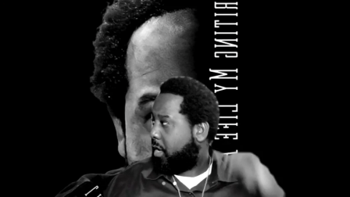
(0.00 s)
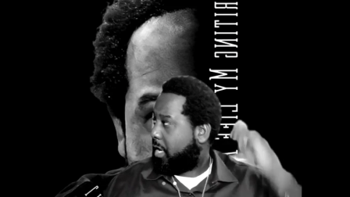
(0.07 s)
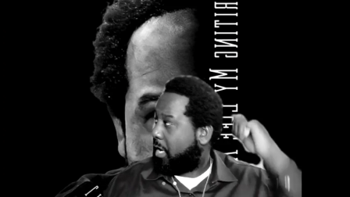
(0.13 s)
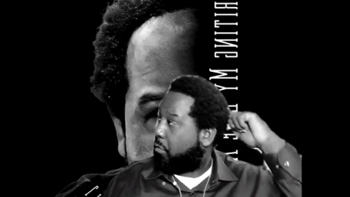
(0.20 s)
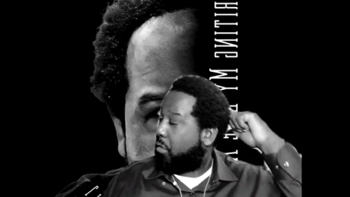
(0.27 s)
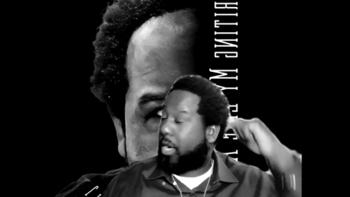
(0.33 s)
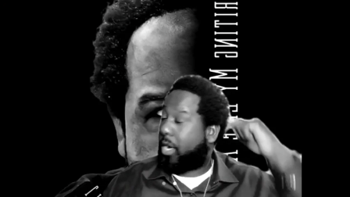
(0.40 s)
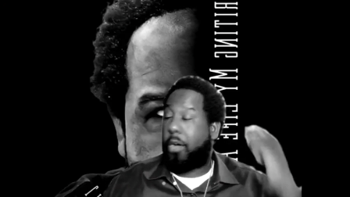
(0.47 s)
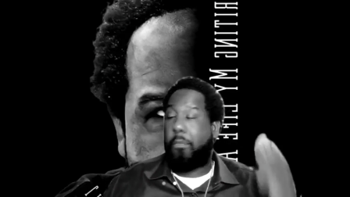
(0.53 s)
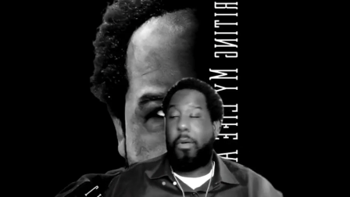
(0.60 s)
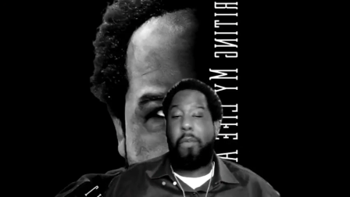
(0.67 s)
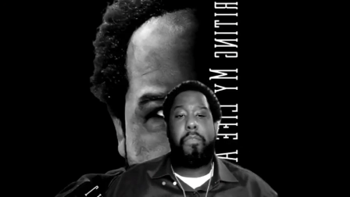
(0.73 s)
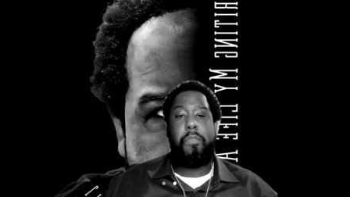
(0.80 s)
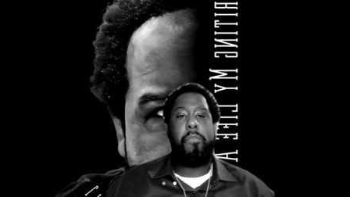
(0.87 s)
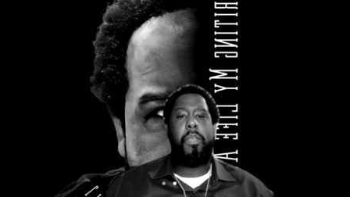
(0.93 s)
they will come
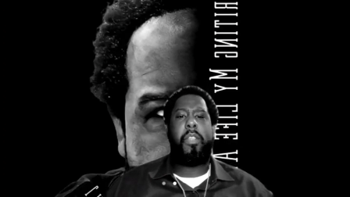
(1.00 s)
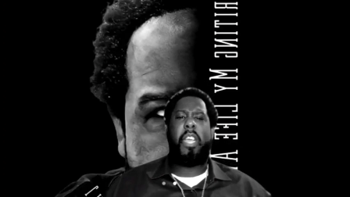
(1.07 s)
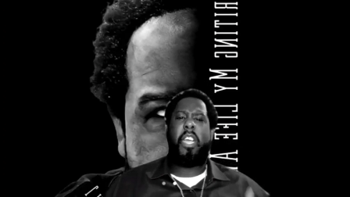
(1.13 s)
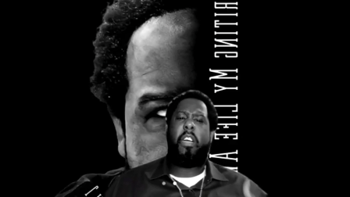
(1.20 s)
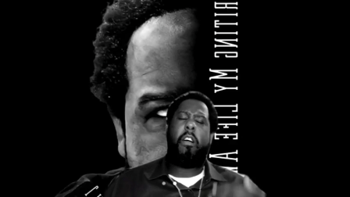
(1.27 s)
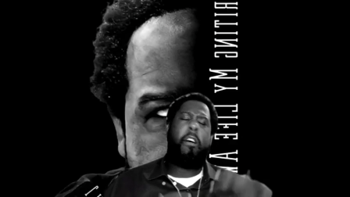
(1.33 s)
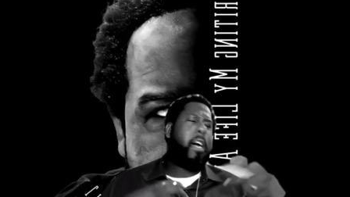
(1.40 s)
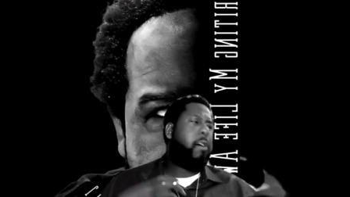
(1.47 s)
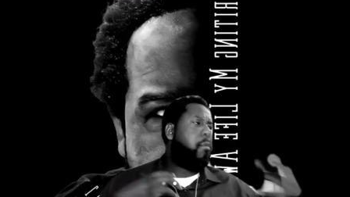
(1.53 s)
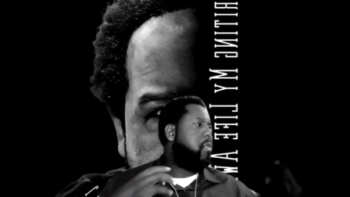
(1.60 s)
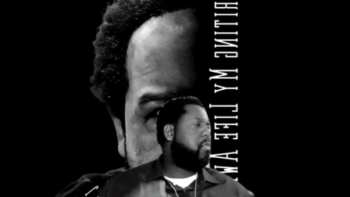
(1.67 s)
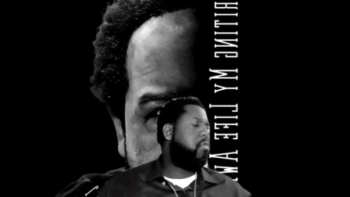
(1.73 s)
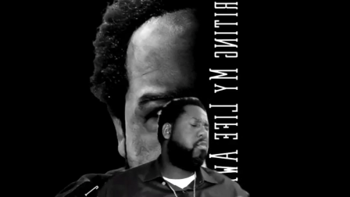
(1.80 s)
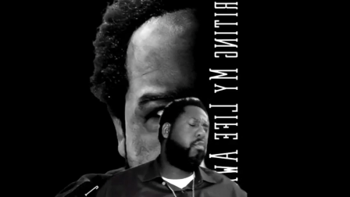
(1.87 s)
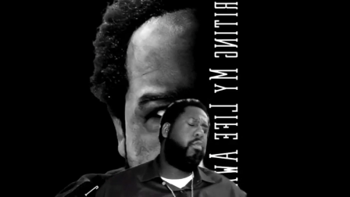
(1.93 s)
up to me and like, oh, I
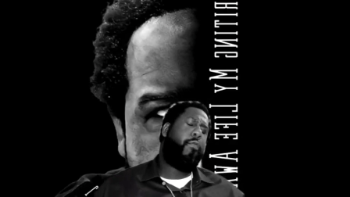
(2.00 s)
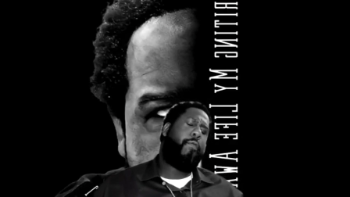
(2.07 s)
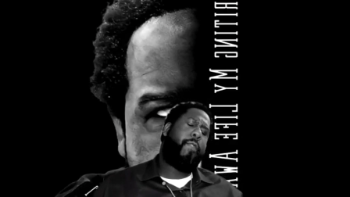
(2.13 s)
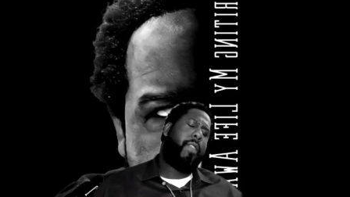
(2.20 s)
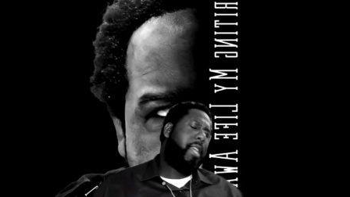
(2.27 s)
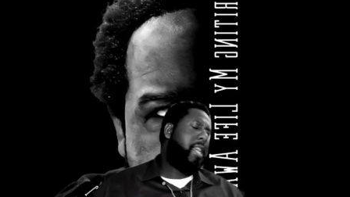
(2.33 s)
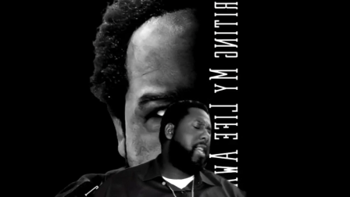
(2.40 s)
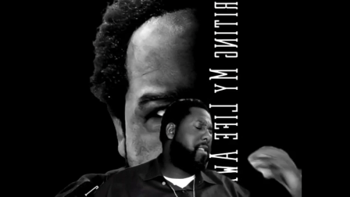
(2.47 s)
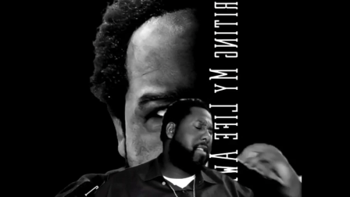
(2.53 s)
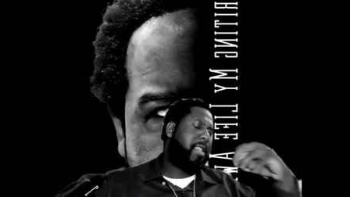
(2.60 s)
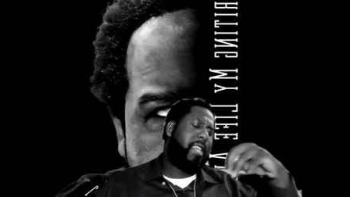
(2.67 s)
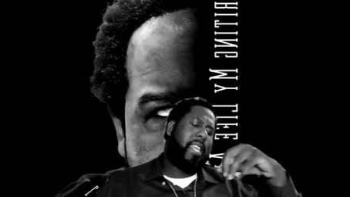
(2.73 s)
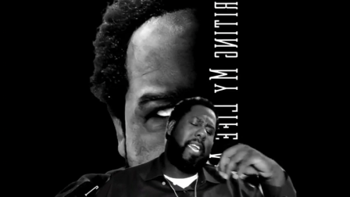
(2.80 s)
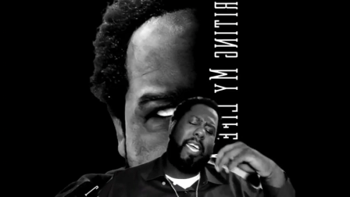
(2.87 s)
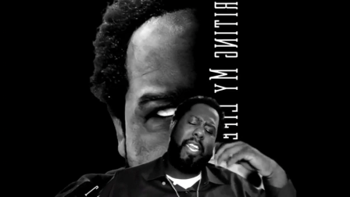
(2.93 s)
went to school for
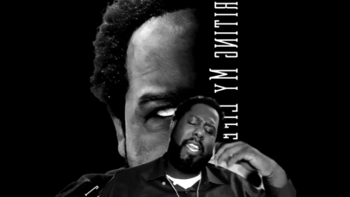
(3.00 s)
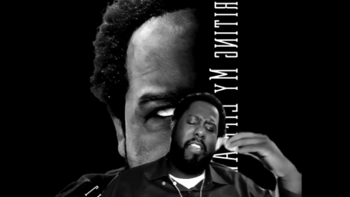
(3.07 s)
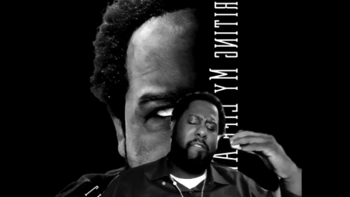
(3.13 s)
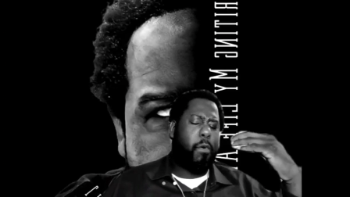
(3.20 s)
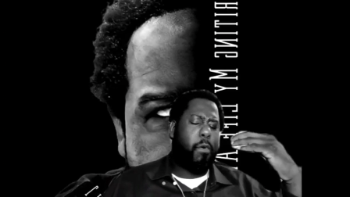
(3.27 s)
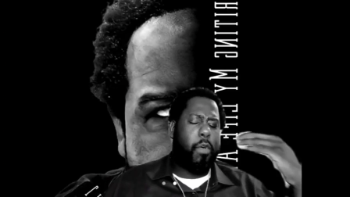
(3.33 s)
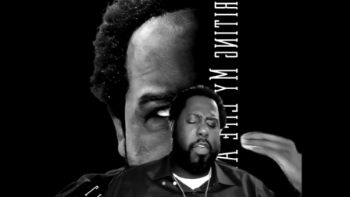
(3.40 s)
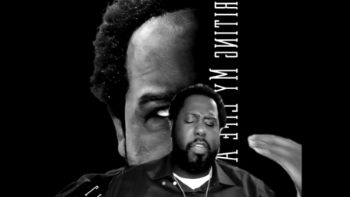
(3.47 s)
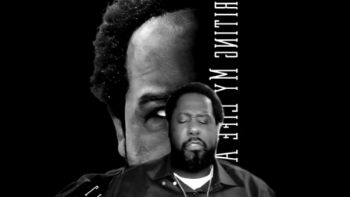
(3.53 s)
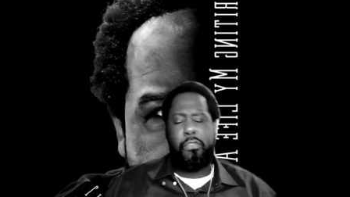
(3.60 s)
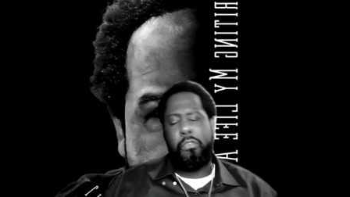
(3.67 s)
this and I didn't even want to